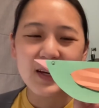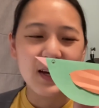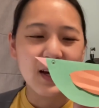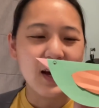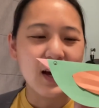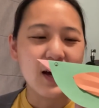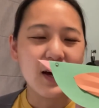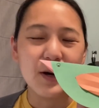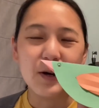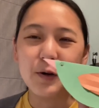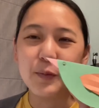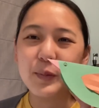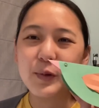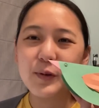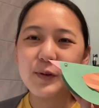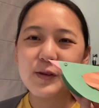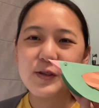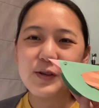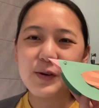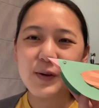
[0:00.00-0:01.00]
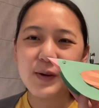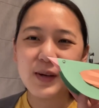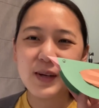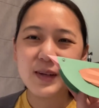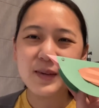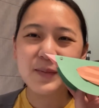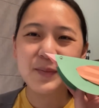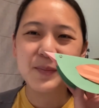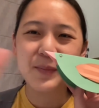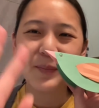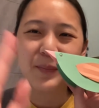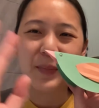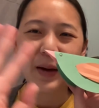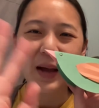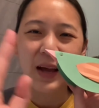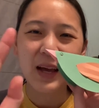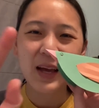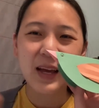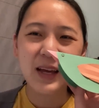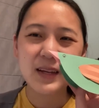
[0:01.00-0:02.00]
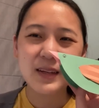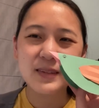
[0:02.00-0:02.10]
Hope you enjoy. Bye.